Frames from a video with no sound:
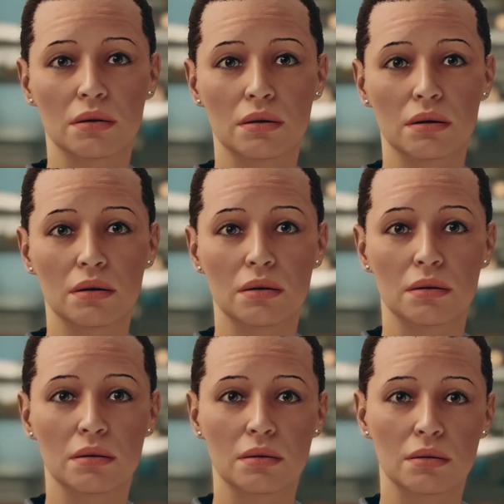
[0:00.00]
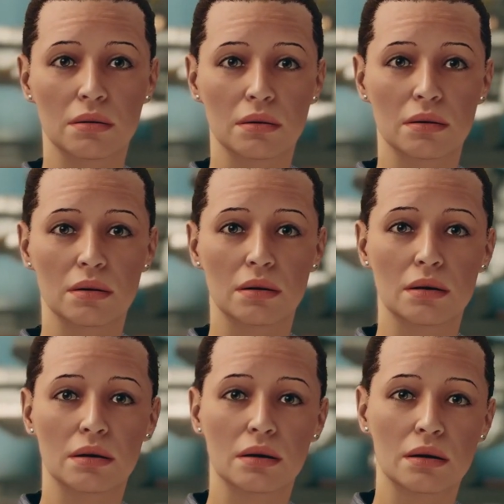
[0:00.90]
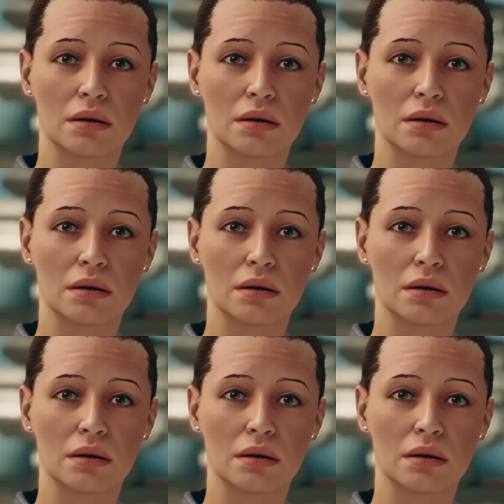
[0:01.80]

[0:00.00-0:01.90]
Nobody speaks.